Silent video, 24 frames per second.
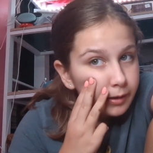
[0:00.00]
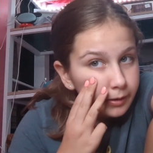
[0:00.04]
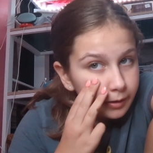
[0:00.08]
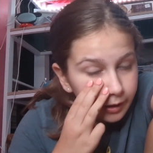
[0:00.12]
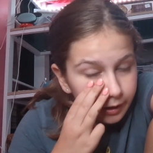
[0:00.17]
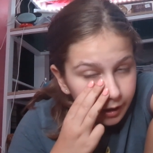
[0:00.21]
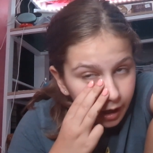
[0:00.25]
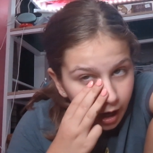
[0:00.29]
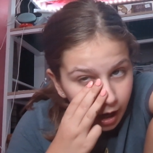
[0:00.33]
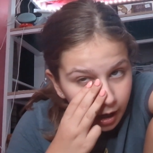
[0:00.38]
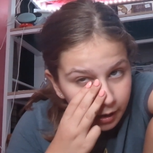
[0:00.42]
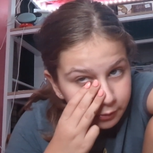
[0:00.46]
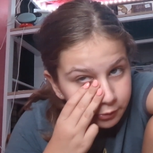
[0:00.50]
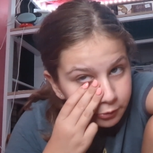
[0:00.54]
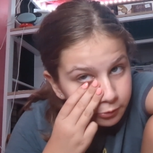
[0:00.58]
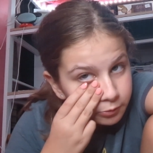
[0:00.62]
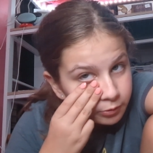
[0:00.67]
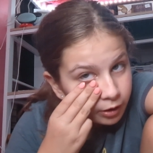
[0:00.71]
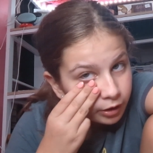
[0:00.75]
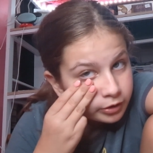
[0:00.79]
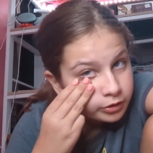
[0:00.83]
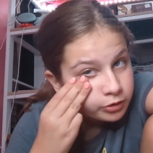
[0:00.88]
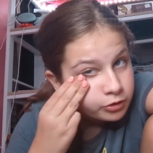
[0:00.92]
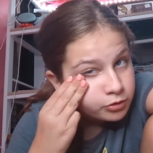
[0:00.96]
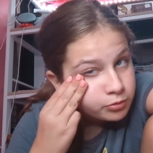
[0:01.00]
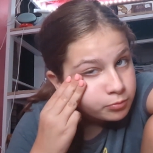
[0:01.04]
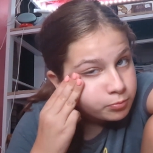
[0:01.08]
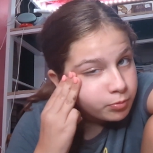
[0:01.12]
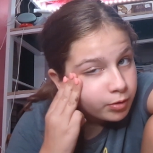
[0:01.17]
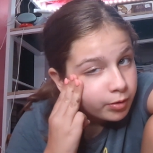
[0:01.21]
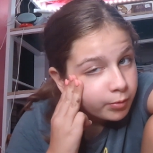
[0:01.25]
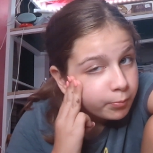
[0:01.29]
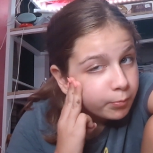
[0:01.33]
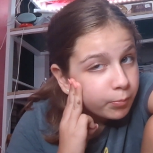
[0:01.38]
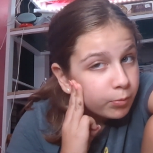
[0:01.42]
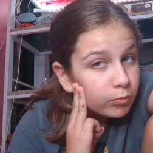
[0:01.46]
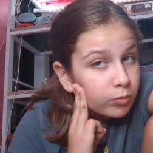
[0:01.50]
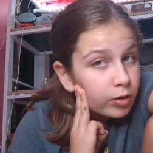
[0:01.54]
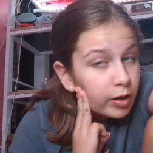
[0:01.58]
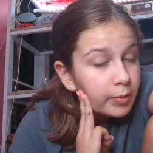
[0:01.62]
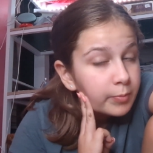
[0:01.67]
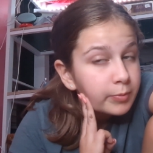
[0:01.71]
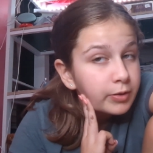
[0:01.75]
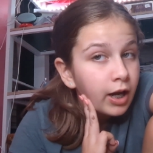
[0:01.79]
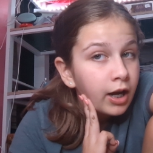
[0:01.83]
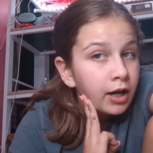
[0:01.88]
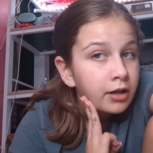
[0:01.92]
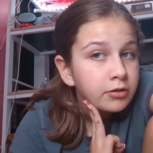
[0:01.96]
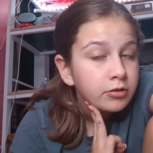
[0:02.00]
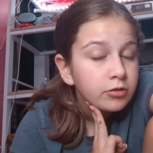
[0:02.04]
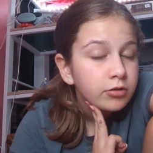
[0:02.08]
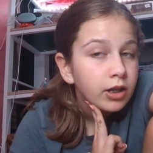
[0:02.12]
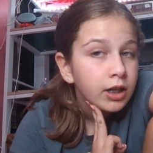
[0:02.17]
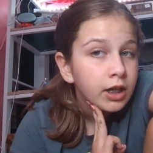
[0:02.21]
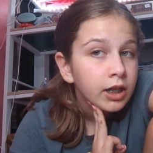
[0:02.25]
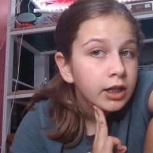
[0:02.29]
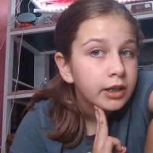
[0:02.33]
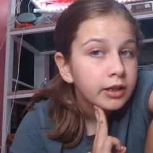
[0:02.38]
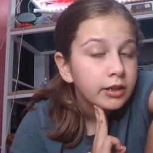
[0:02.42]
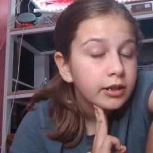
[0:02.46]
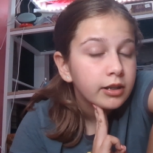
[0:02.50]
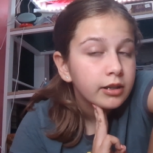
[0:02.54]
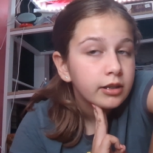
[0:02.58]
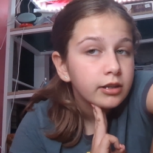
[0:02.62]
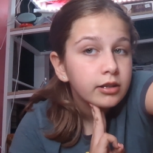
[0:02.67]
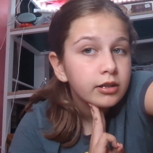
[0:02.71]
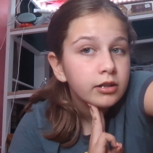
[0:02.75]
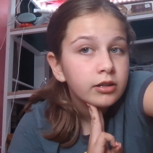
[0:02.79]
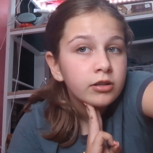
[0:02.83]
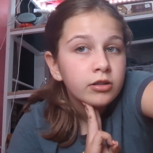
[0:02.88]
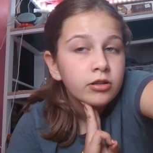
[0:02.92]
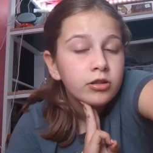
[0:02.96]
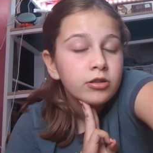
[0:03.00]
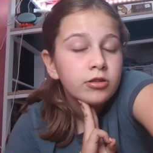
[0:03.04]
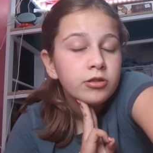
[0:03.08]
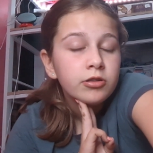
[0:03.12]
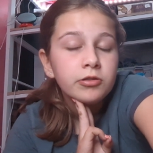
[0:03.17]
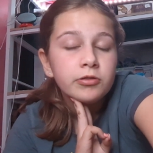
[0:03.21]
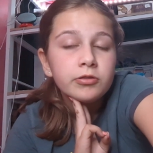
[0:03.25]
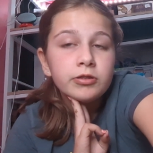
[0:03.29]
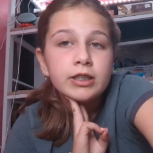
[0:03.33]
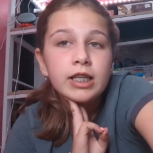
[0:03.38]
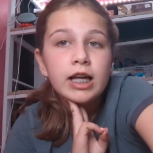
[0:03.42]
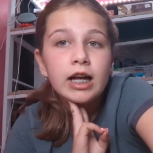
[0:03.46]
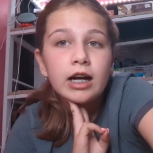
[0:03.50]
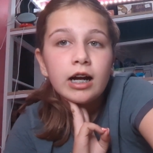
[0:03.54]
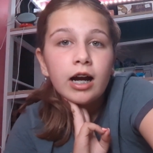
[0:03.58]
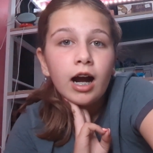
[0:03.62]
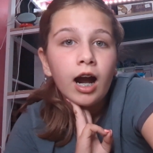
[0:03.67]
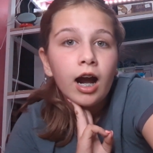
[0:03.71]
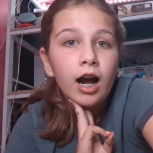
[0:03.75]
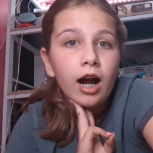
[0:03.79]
Like I do not use pimple wipes. I do not need, use that.